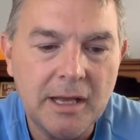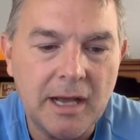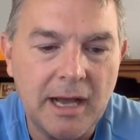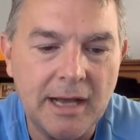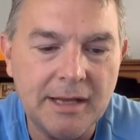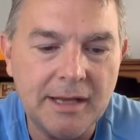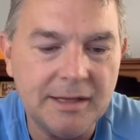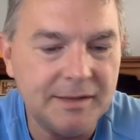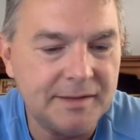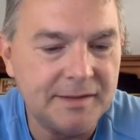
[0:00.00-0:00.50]

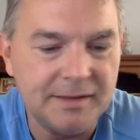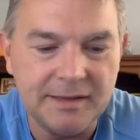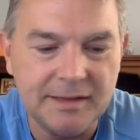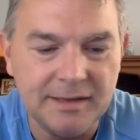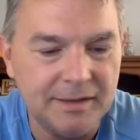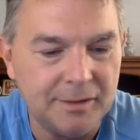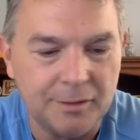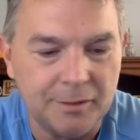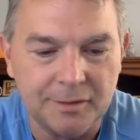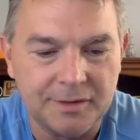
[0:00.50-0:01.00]
INT,
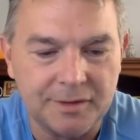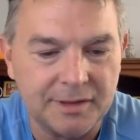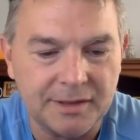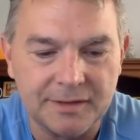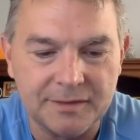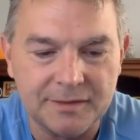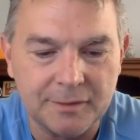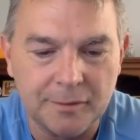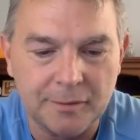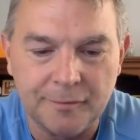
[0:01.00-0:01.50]
the whole
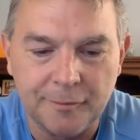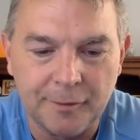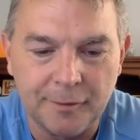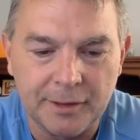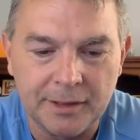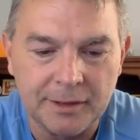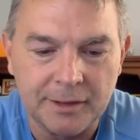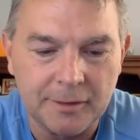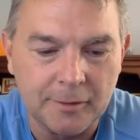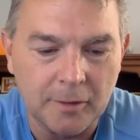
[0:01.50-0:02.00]
thing's so
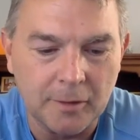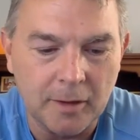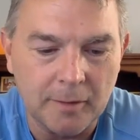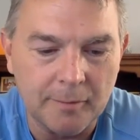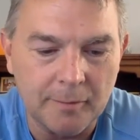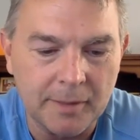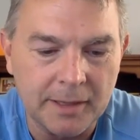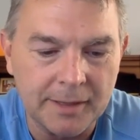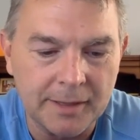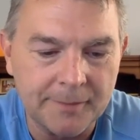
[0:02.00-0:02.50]
freaking
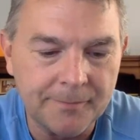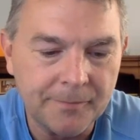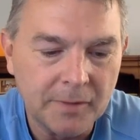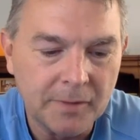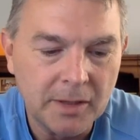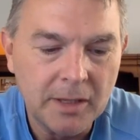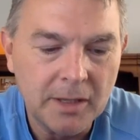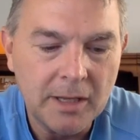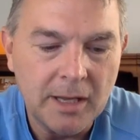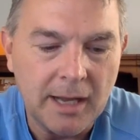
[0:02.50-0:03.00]
corrupt, man.
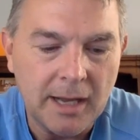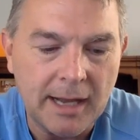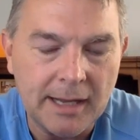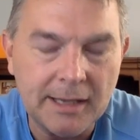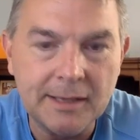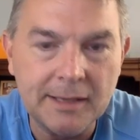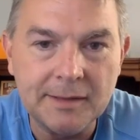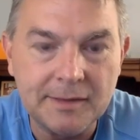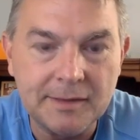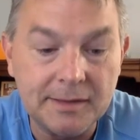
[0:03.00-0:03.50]

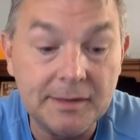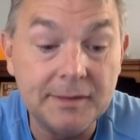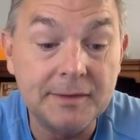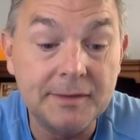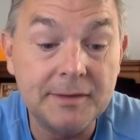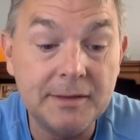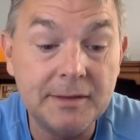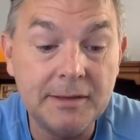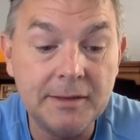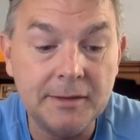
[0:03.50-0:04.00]

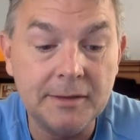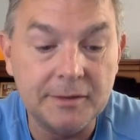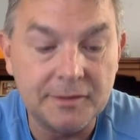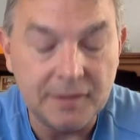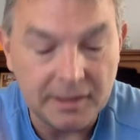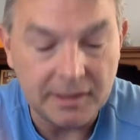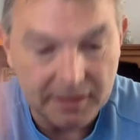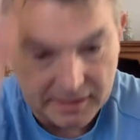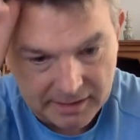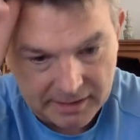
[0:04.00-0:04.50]
INTC, let's
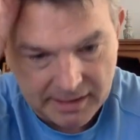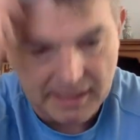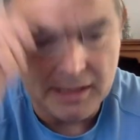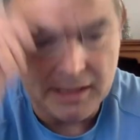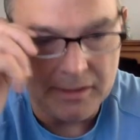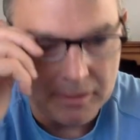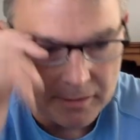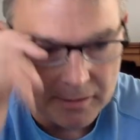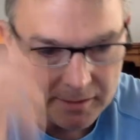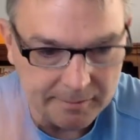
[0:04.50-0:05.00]
take a
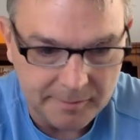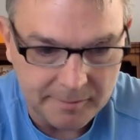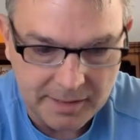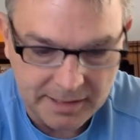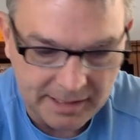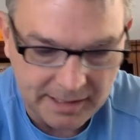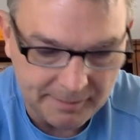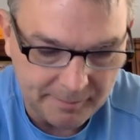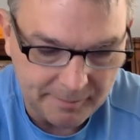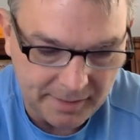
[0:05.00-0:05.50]
gander.
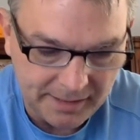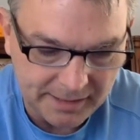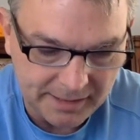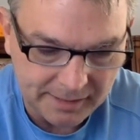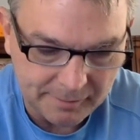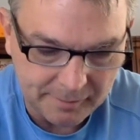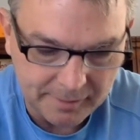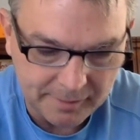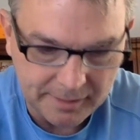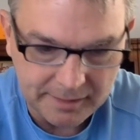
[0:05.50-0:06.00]
Man, I, might
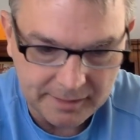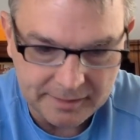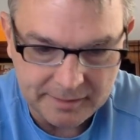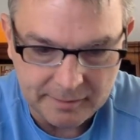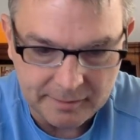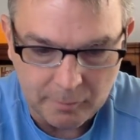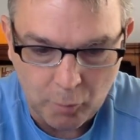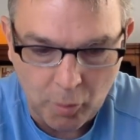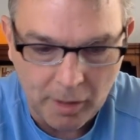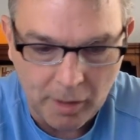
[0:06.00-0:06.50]

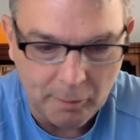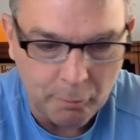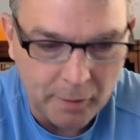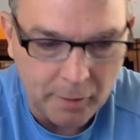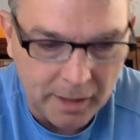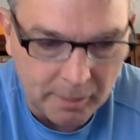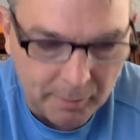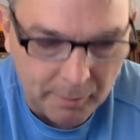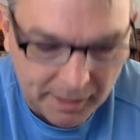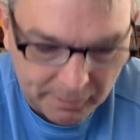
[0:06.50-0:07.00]
the more I
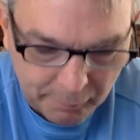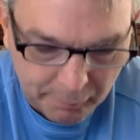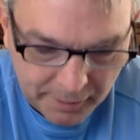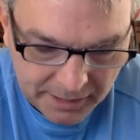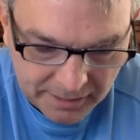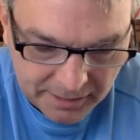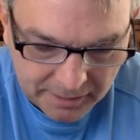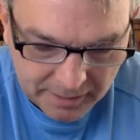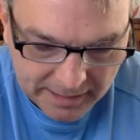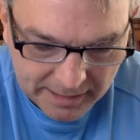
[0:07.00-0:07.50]
wear my
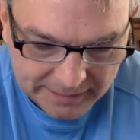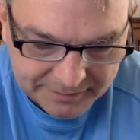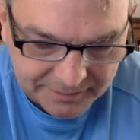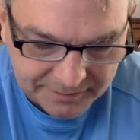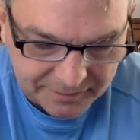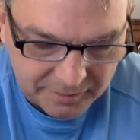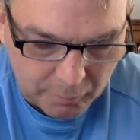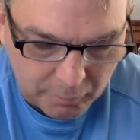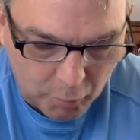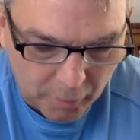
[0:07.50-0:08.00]
reading
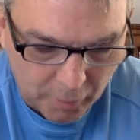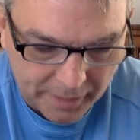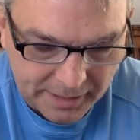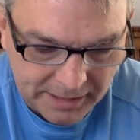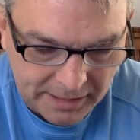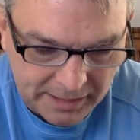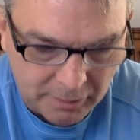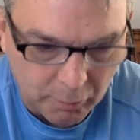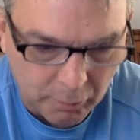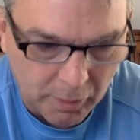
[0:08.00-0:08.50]
glasses, the more I
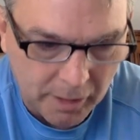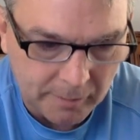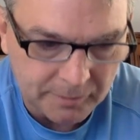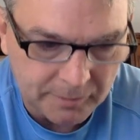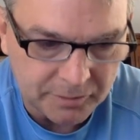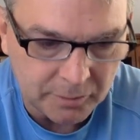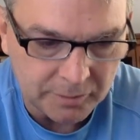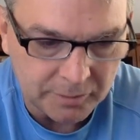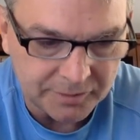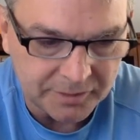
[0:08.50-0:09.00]
need to wear them.
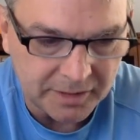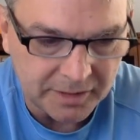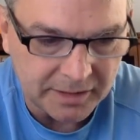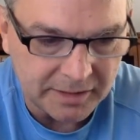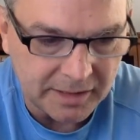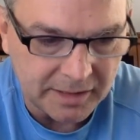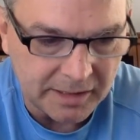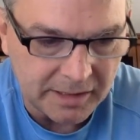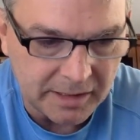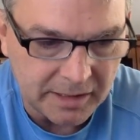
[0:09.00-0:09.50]
It's almost
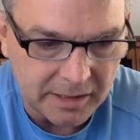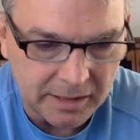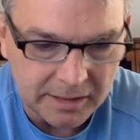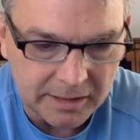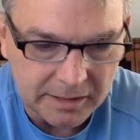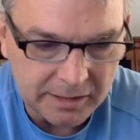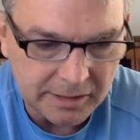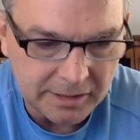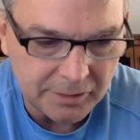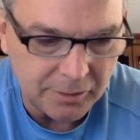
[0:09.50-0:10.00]
like they uh,
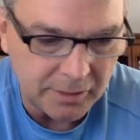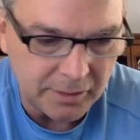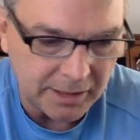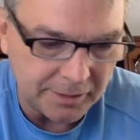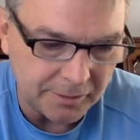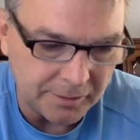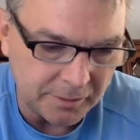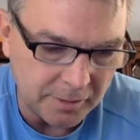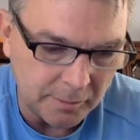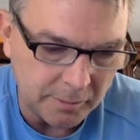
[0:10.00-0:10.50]
do
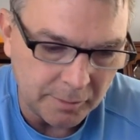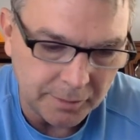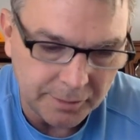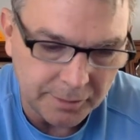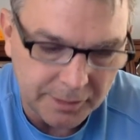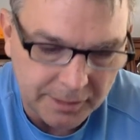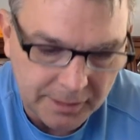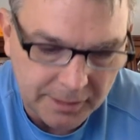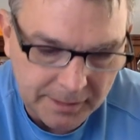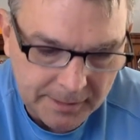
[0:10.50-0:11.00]
that
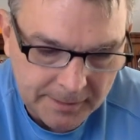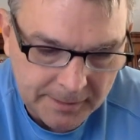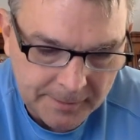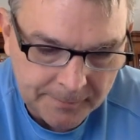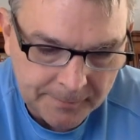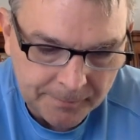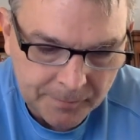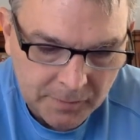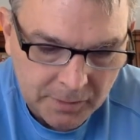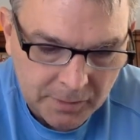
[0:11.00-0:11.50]
deliberately.
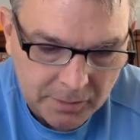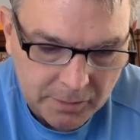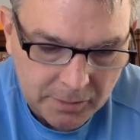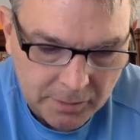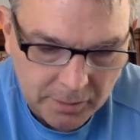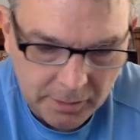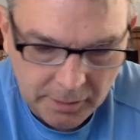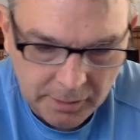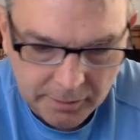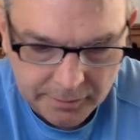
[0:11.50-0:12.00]

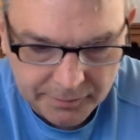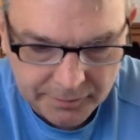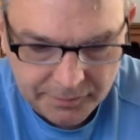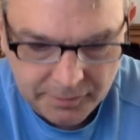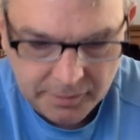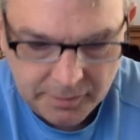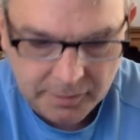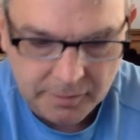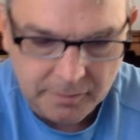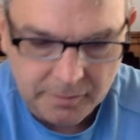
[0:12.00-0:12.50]
Oh, let's
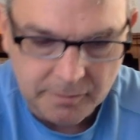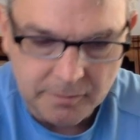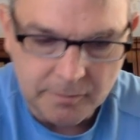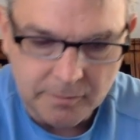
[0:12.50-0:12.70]
see.